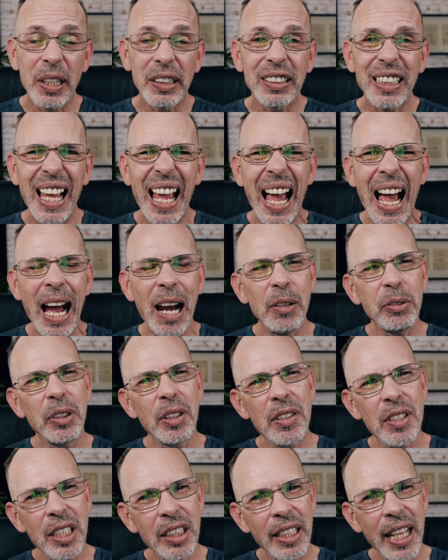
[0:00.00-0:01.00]
But how
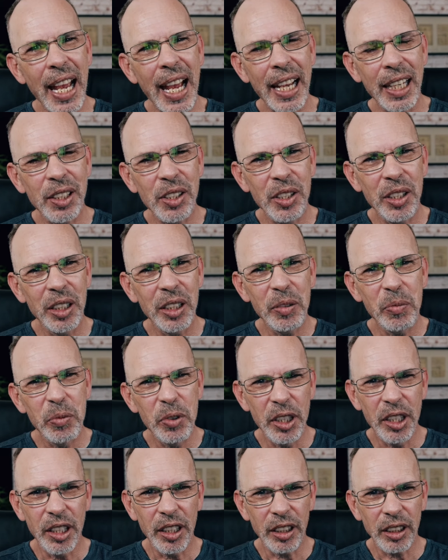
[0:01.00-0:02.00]
does it actually
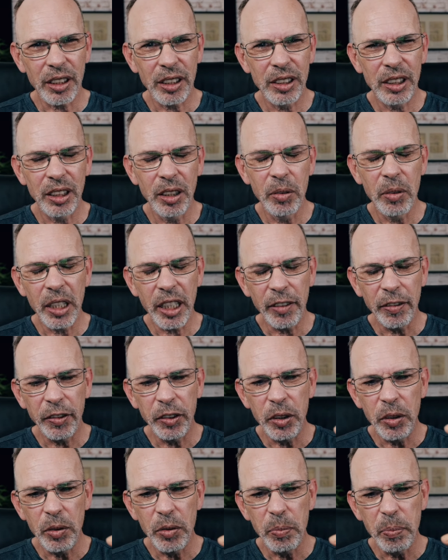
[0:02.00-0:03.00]
work? So
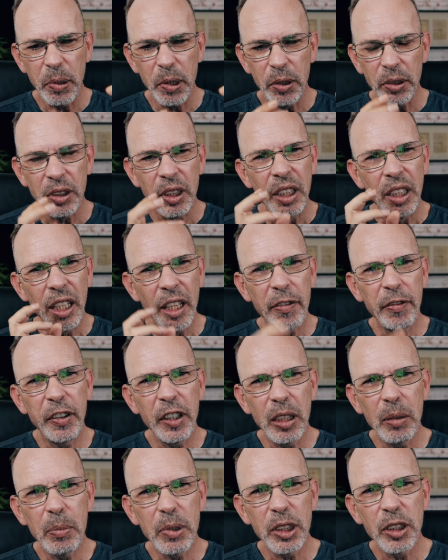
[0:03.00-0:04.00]
if you put a
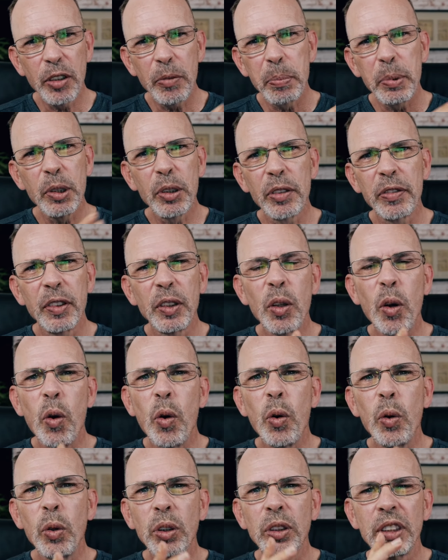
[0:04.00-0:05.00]
film in your beautiful
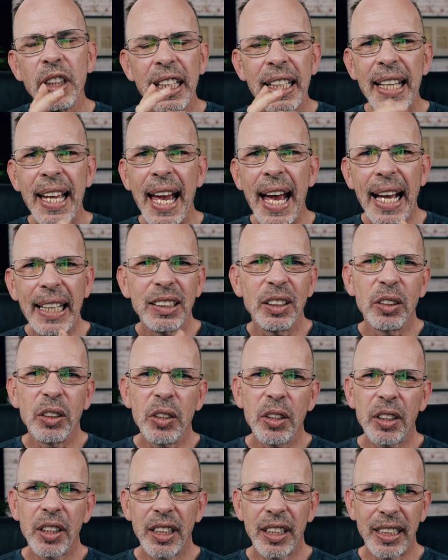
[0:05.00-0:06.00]
old
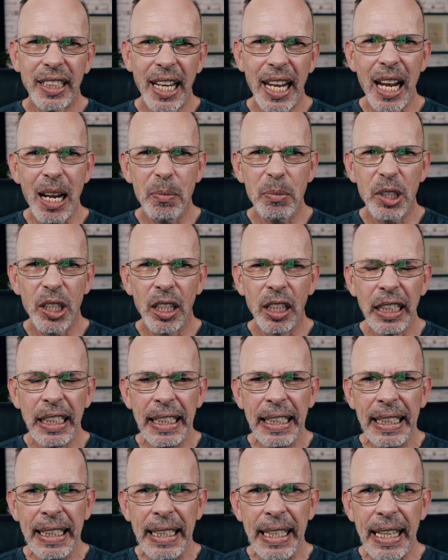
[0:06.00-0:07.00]
analog camera,
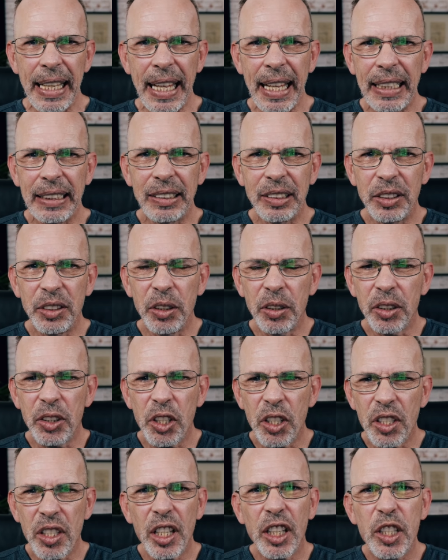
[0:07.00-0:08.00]
you're
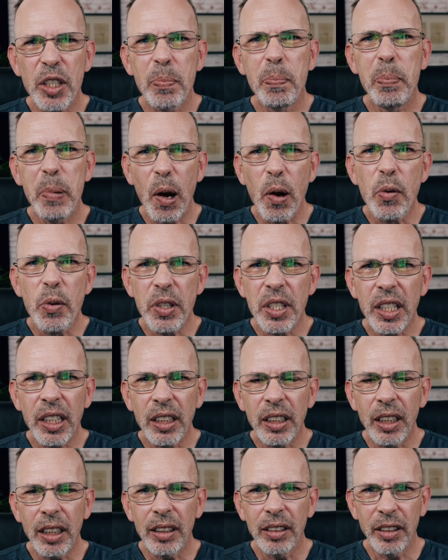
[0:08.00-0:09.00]
just
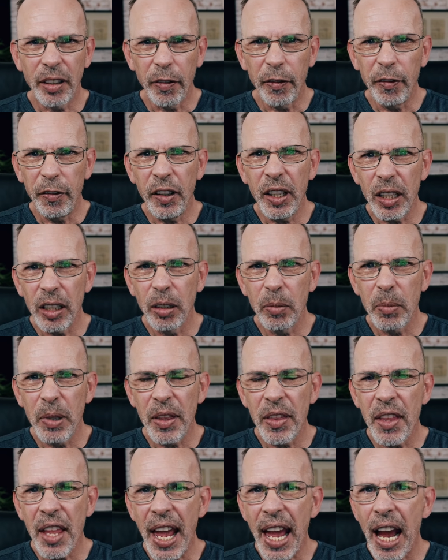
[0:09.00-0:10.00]
exposing the film,
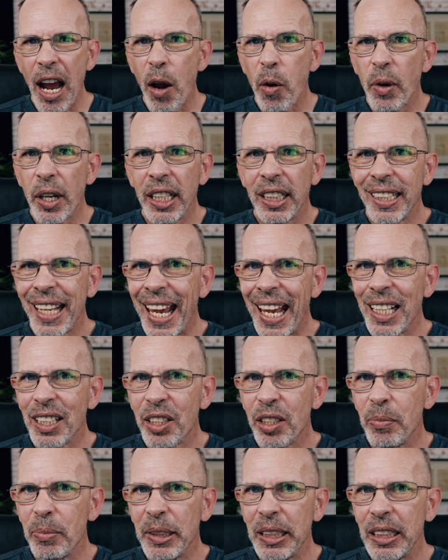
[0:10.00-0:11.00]
and now it has
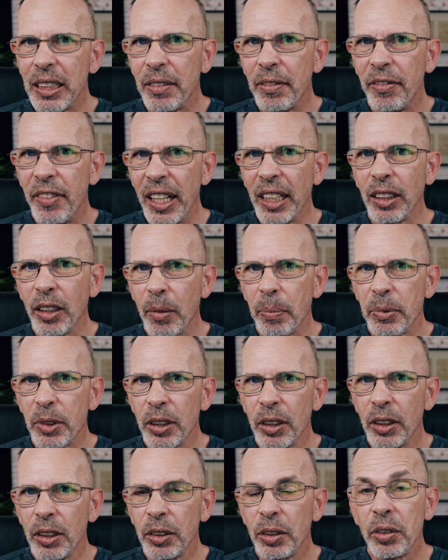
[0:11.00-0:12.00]
to be developed
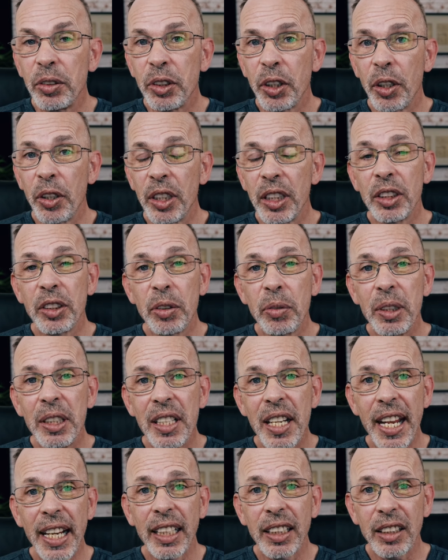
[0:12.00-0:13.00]
to turn into a
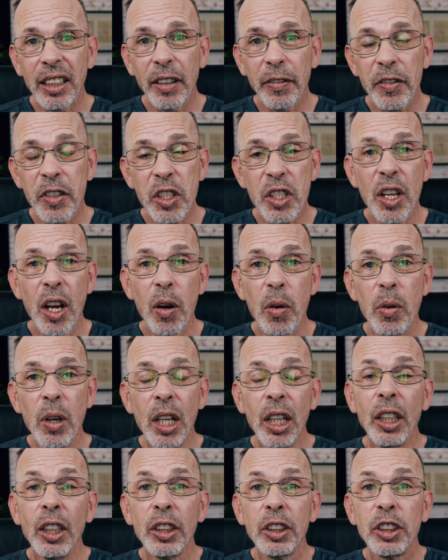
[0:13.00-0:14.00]
negative. So
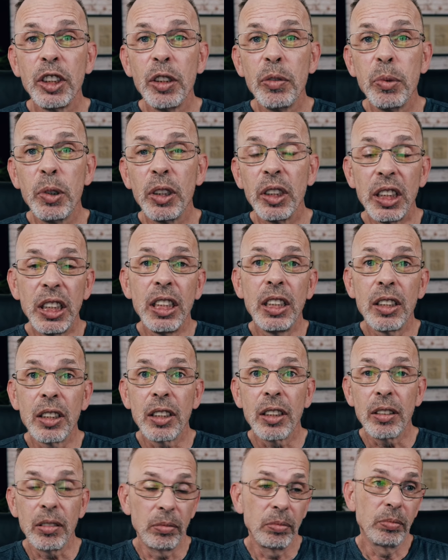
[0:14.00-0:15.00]
you will
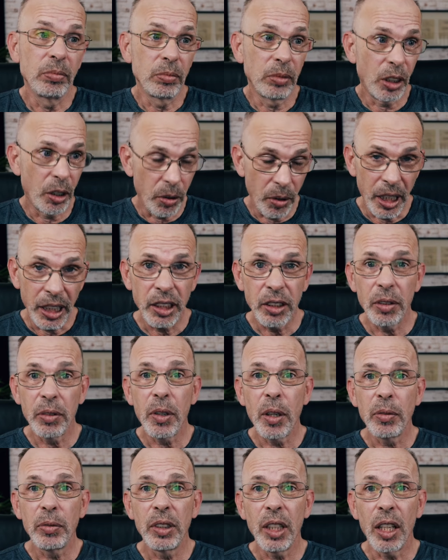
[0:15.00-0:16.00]
either create your
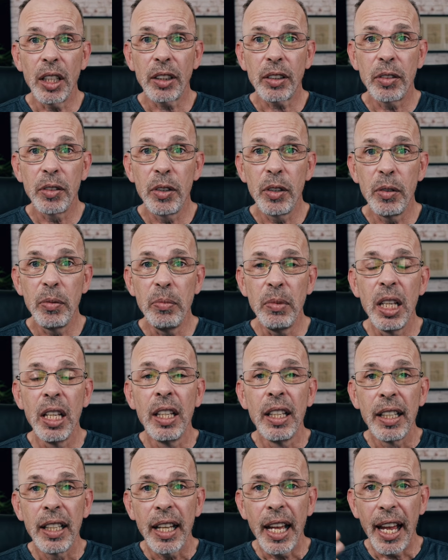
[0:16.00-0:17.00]
own darkroom,
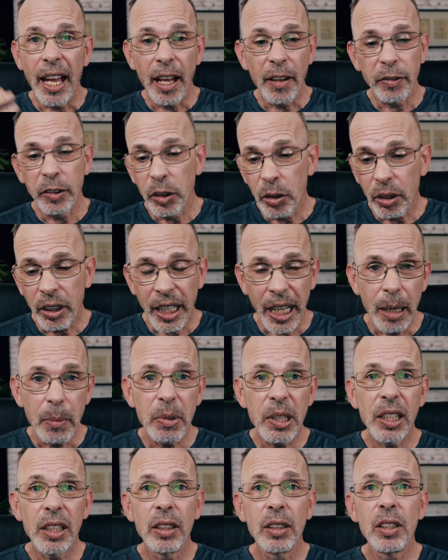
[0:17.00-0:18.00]
have your
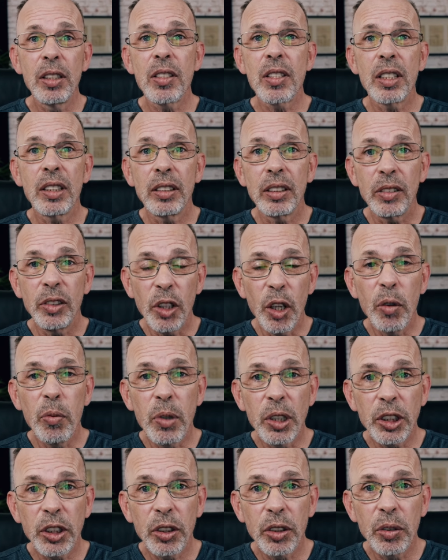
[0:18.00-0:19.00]
chemicals and know
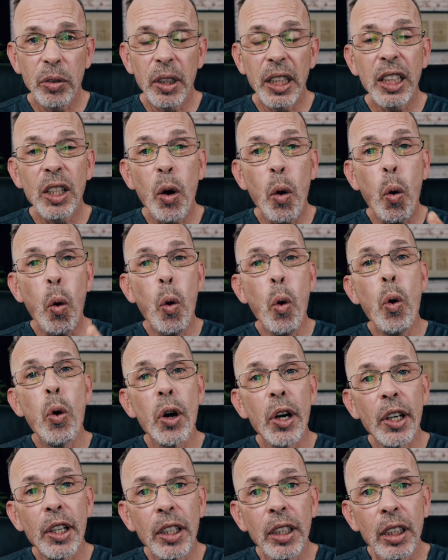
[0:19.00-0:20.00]
what you're doing,
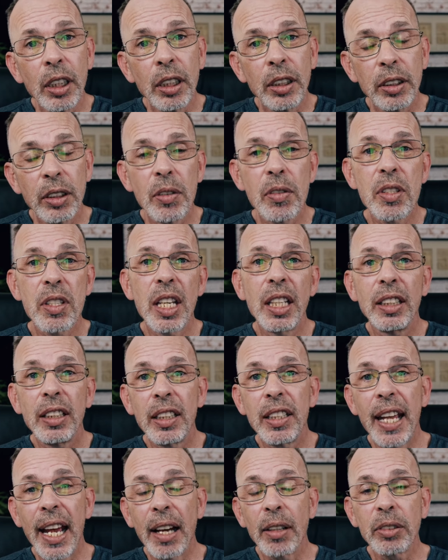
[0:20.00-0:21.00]
or you send
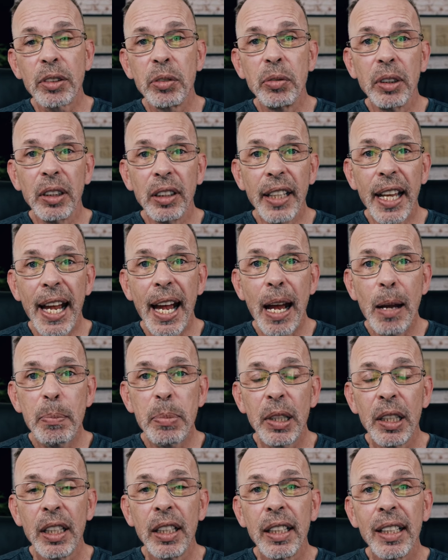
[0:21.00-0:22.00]
it out to a lab
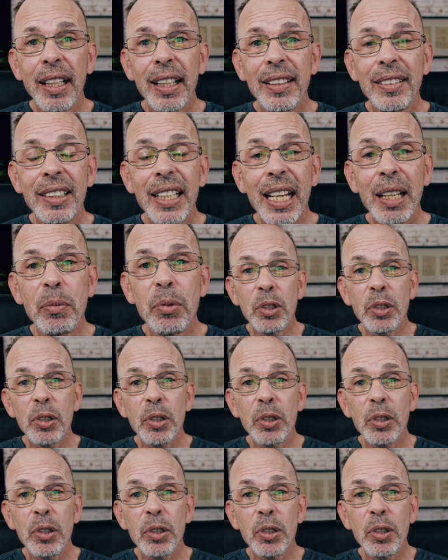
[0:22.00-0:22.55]
and they